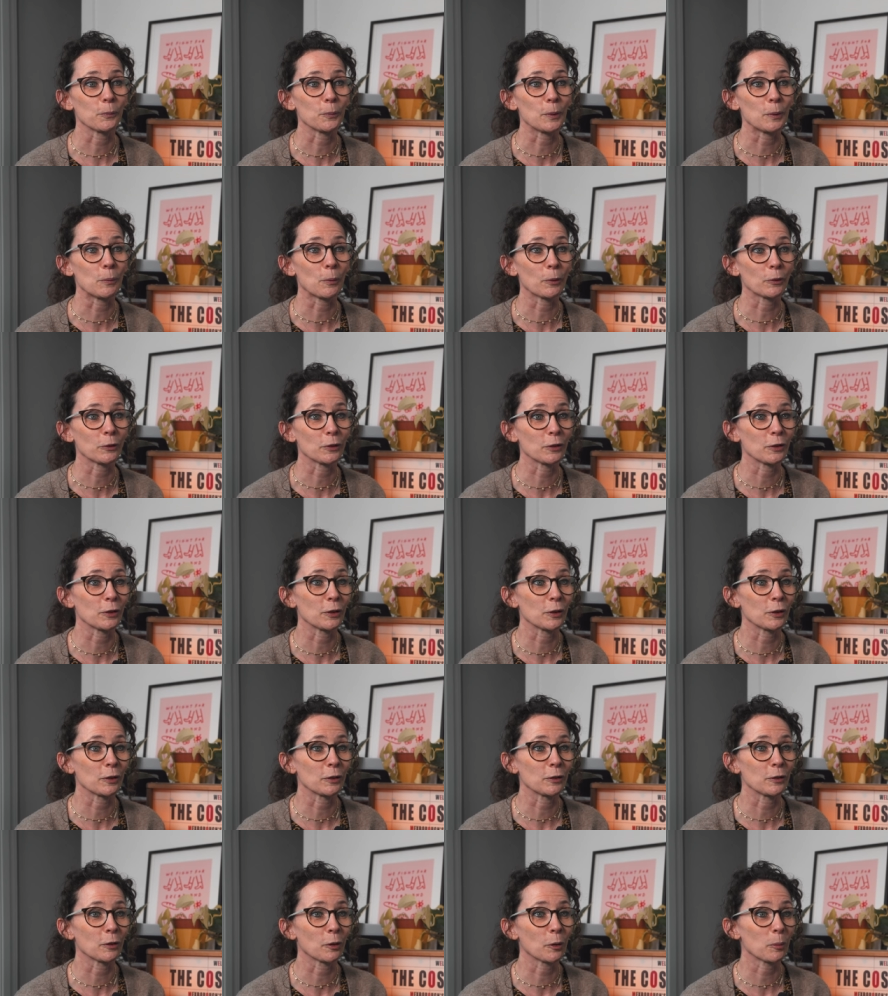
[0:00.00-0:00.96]
We wanted
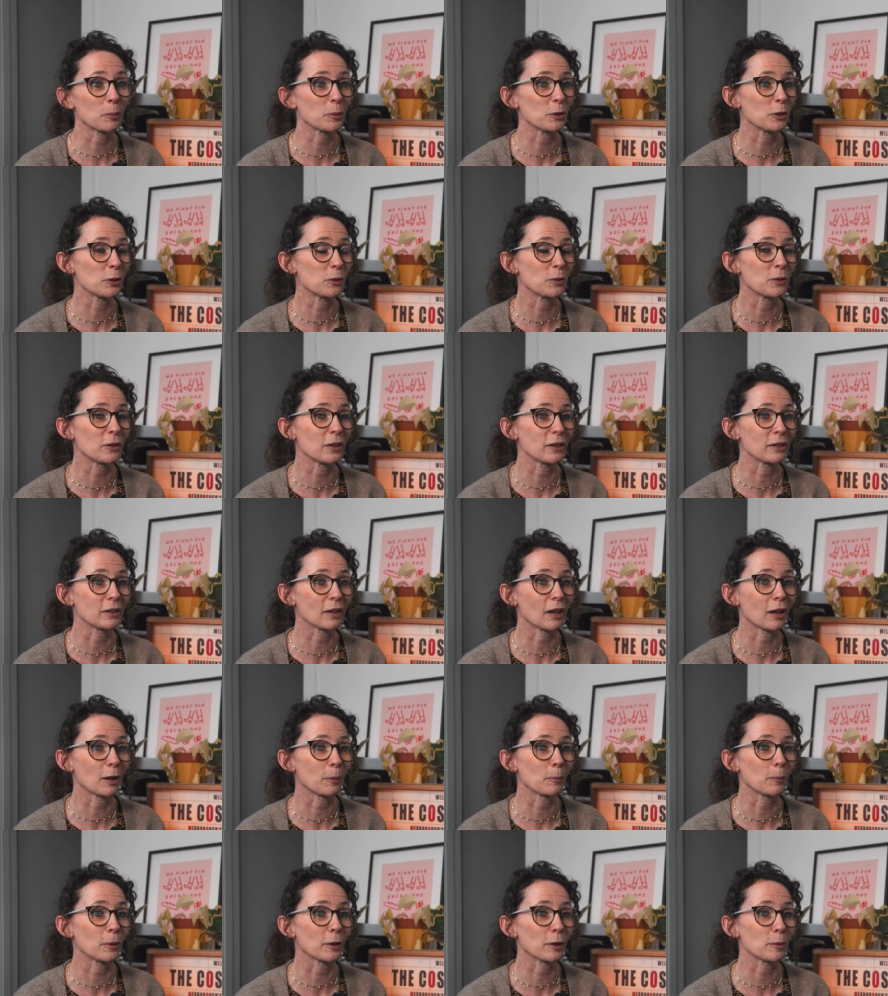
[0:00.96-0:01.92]
an opportunity to
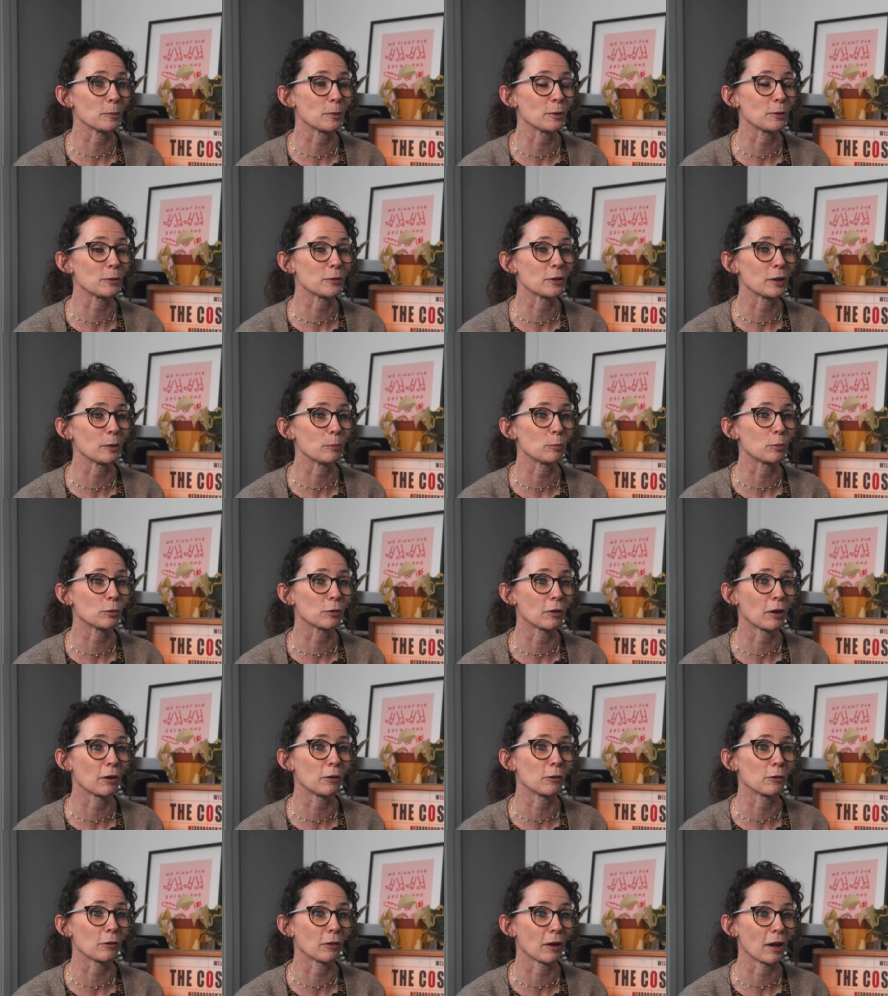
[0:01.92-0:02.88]
help the community
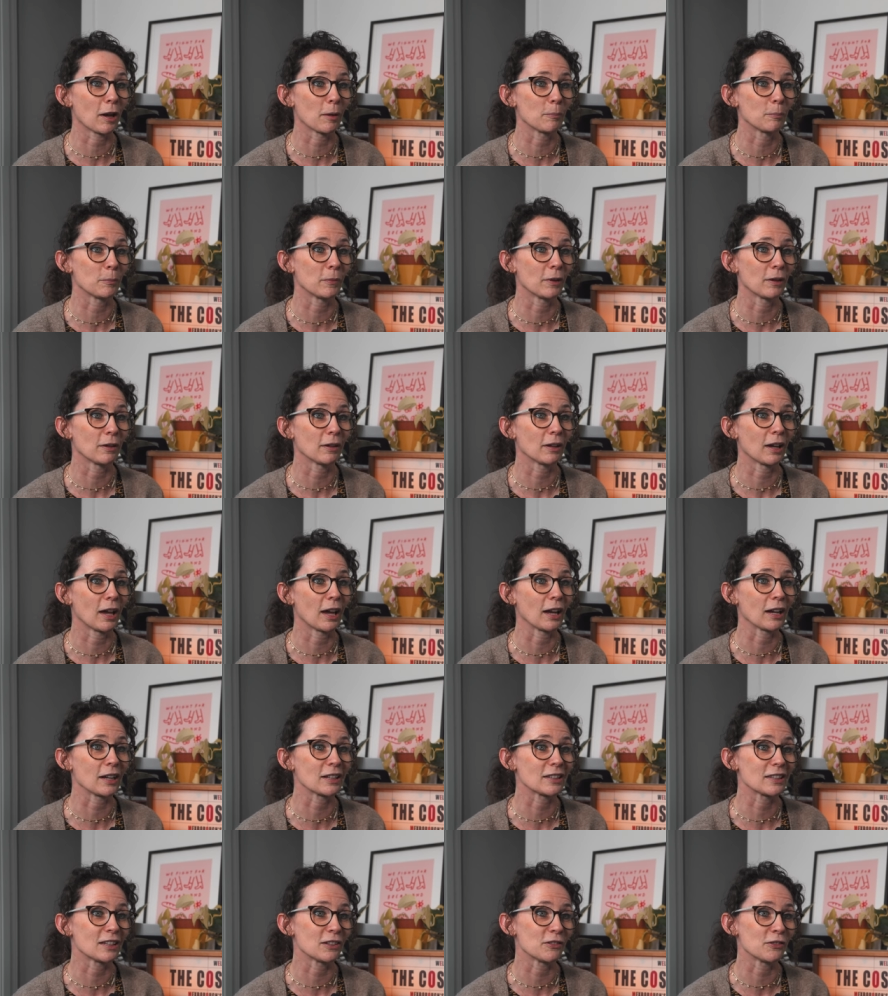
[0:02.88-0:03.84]
programme
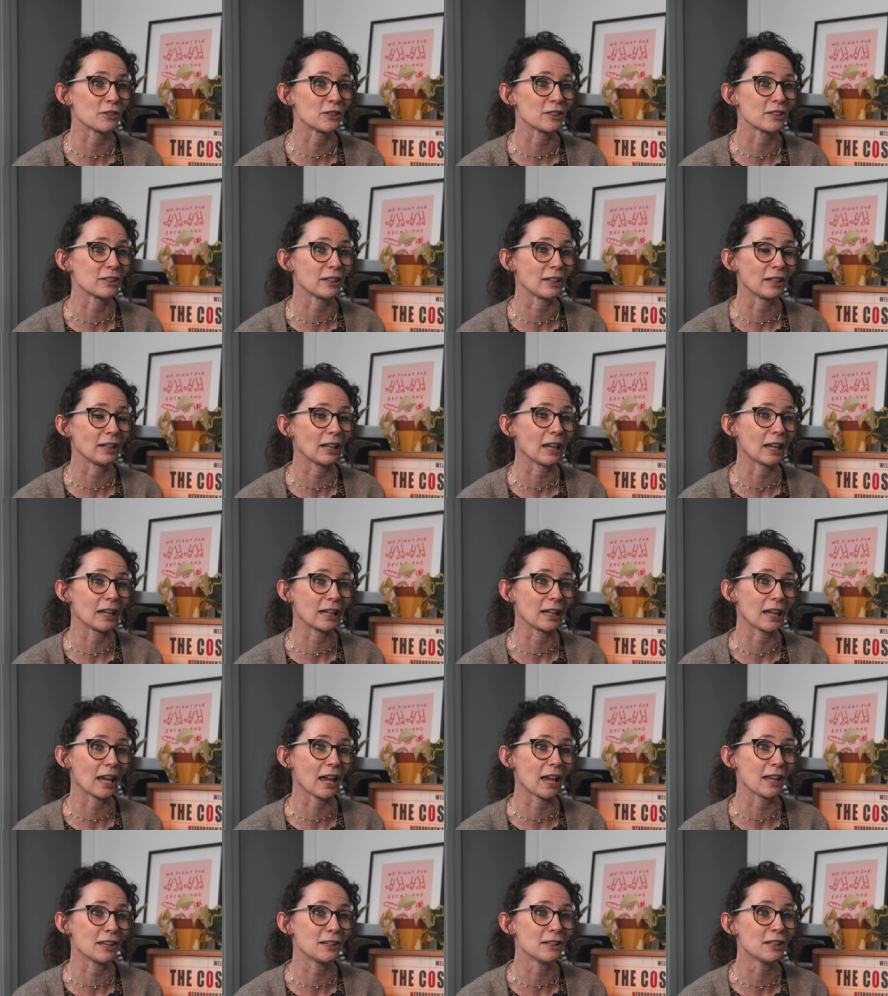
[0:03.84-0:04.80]
activity
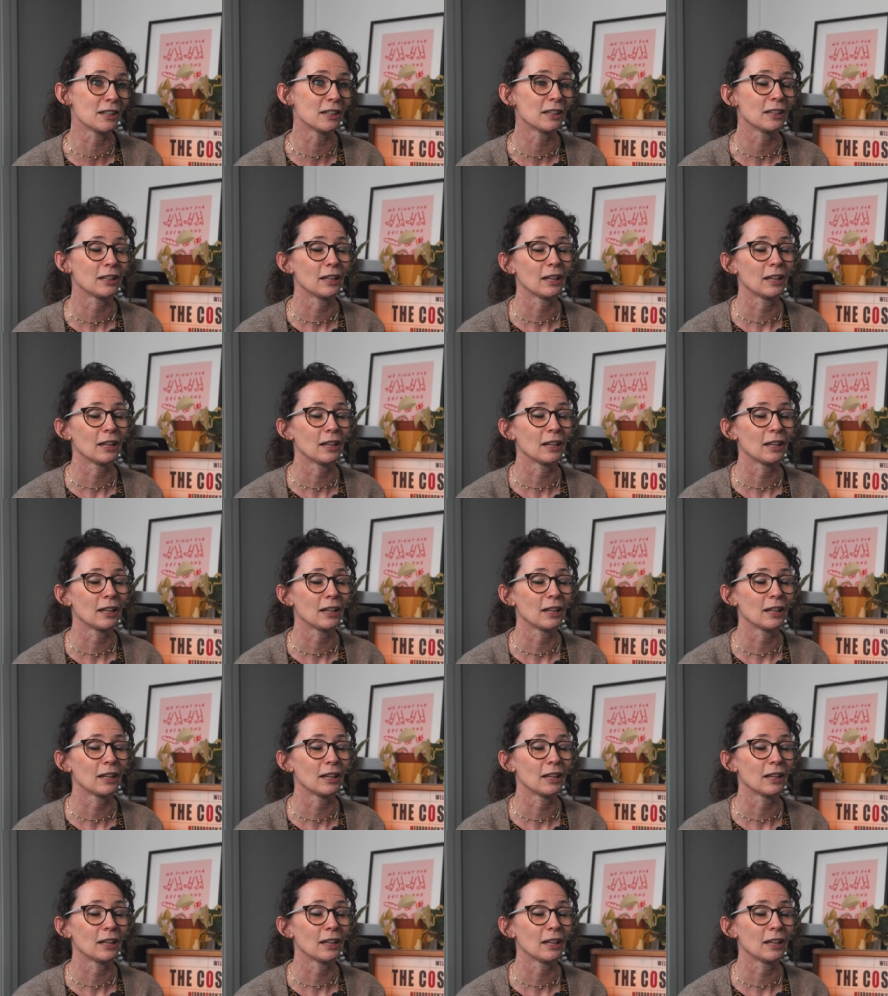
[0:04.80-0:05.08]
again,